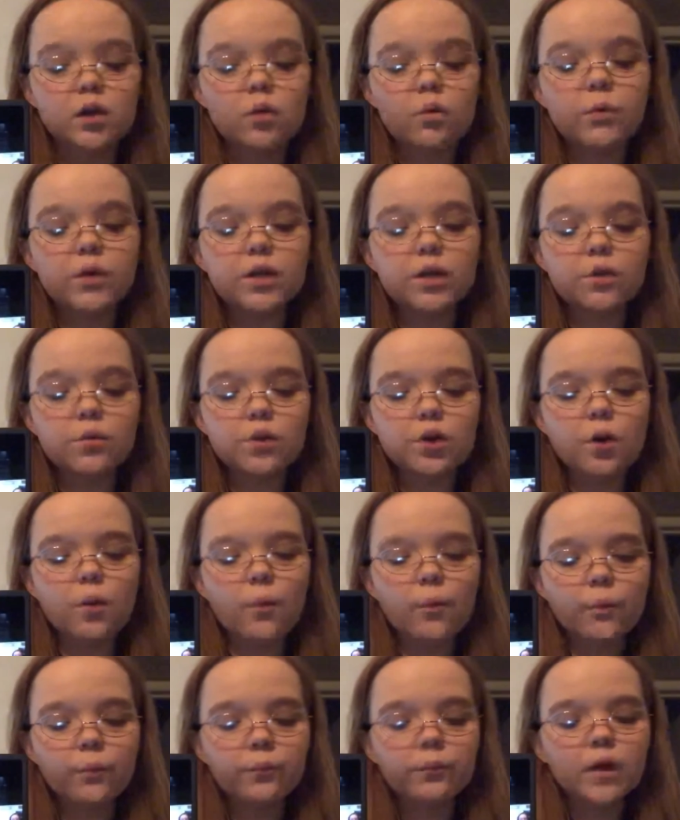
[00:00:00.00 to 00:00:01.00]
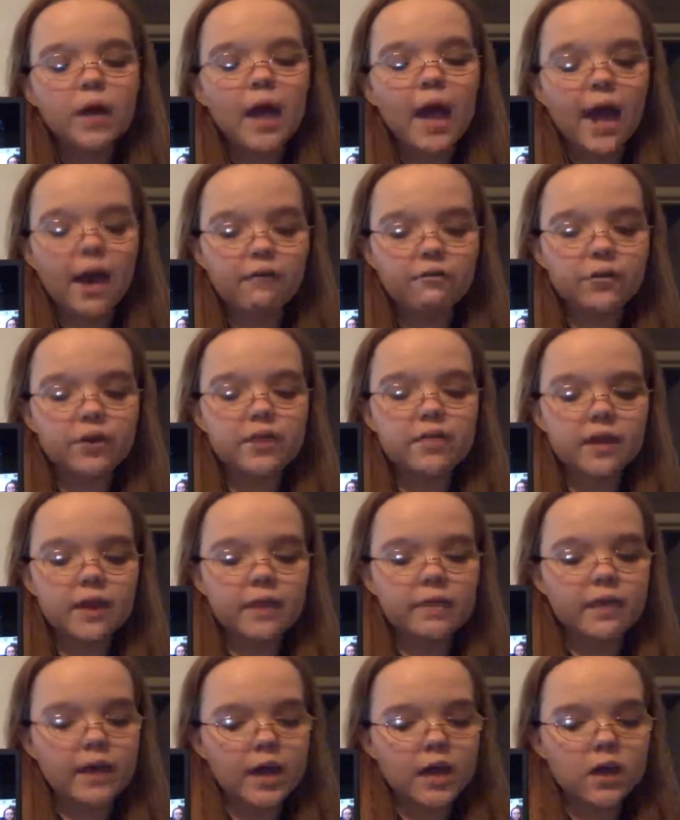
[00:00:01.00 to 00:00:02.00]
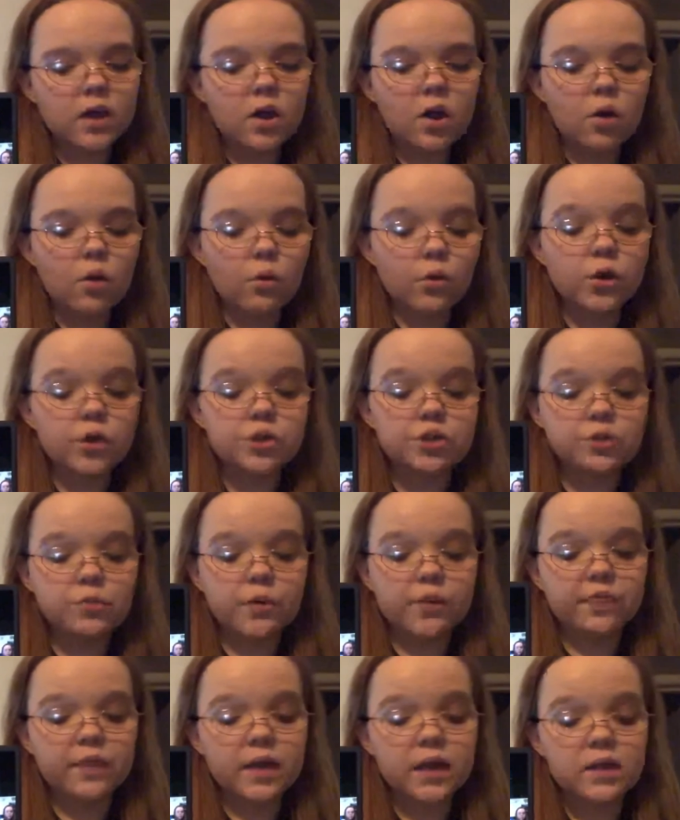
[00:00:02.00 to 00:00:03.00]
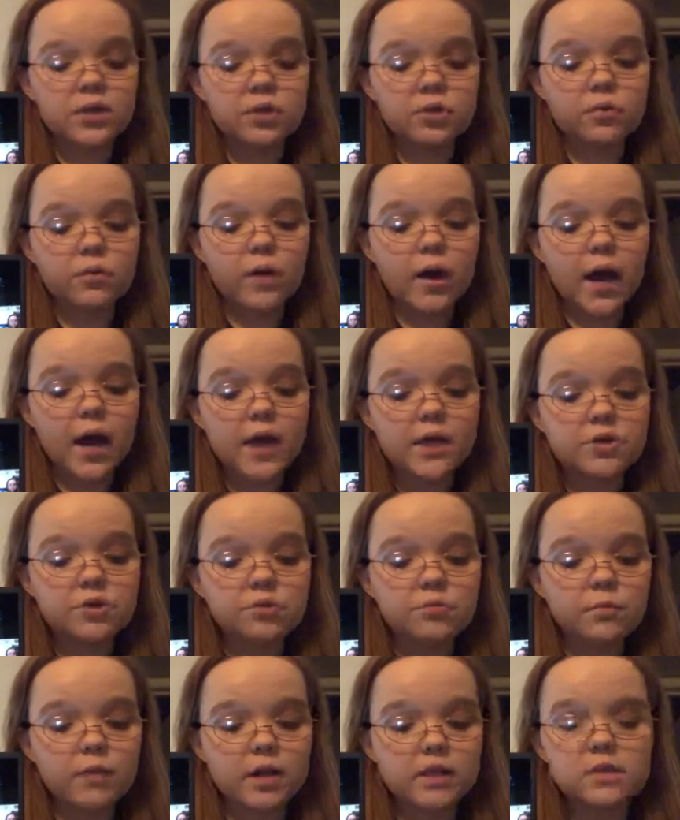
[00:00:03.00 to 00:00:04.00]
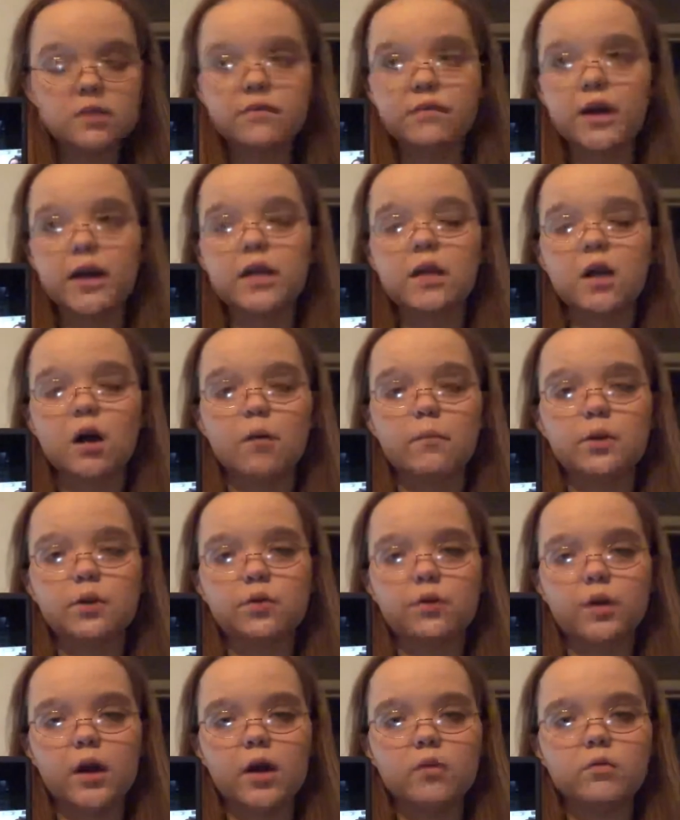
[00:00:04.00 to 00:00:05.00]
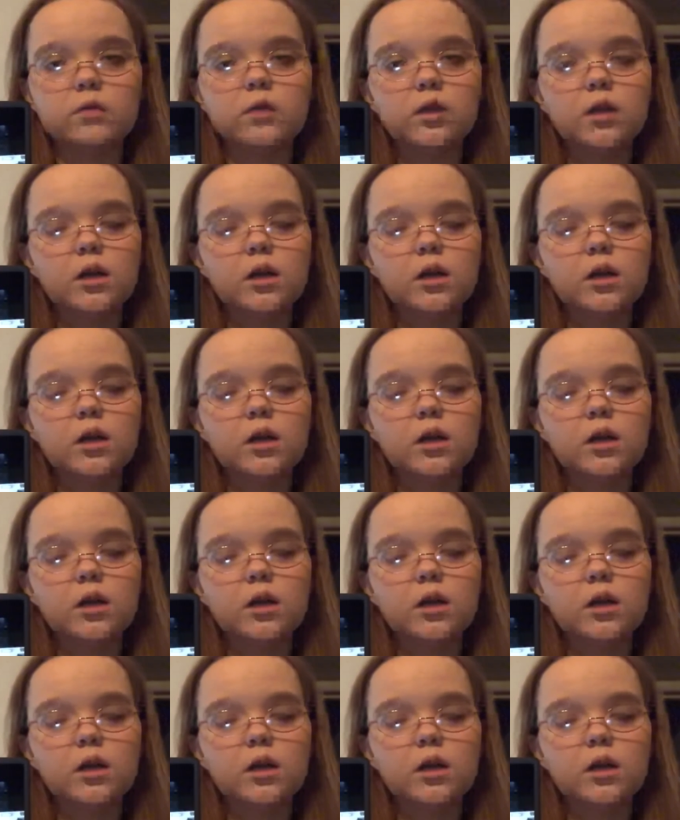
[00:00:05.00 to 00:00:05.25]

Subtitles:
We don't know everything they know or do what they do, as you must find common ground.